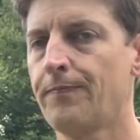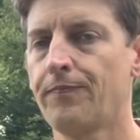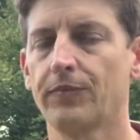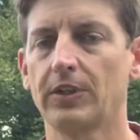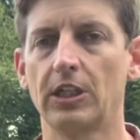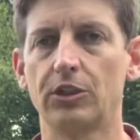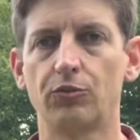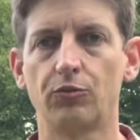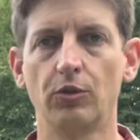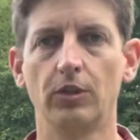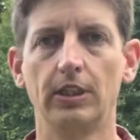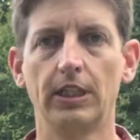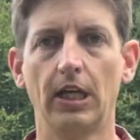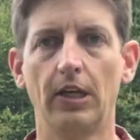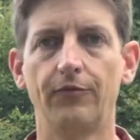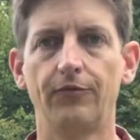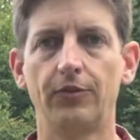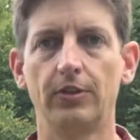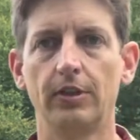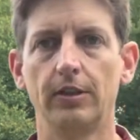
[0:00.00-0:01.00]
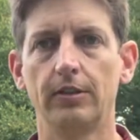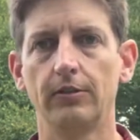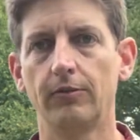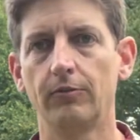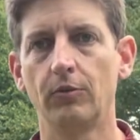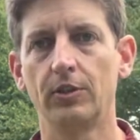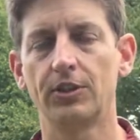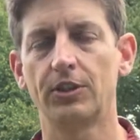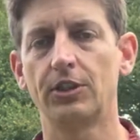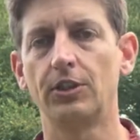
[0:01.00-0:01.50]
It's really helpful
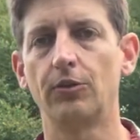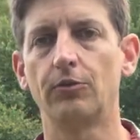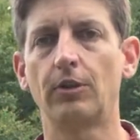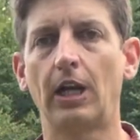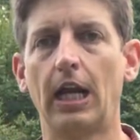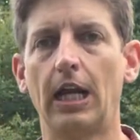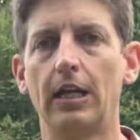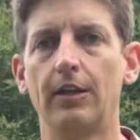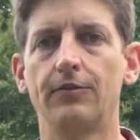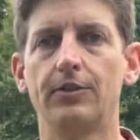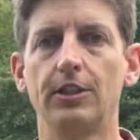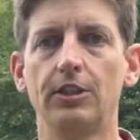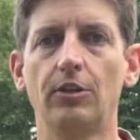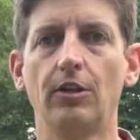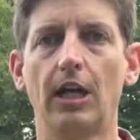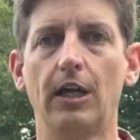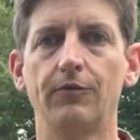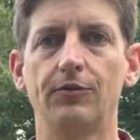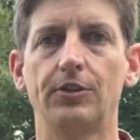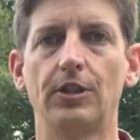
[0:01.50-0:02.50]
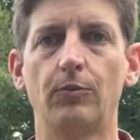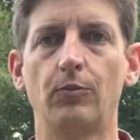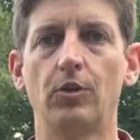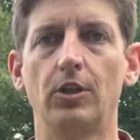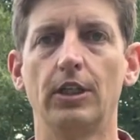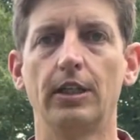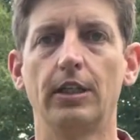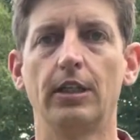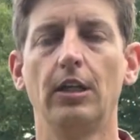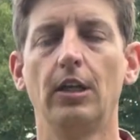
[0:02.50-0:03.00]
once it arrives that you have
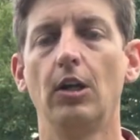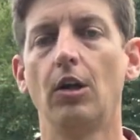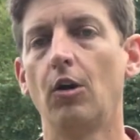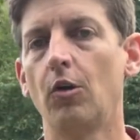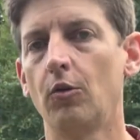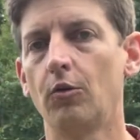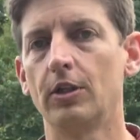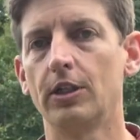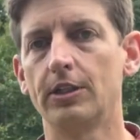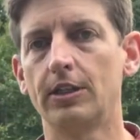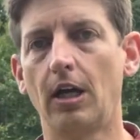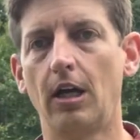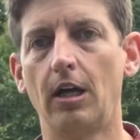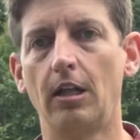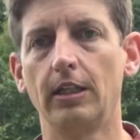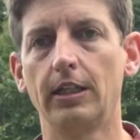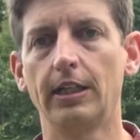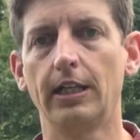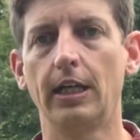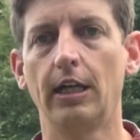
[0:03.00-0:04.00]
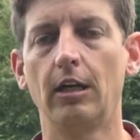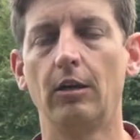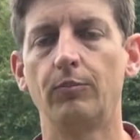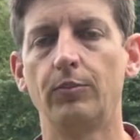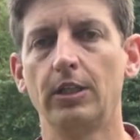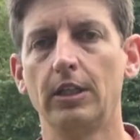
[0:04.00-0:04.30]
someone or a dolly to help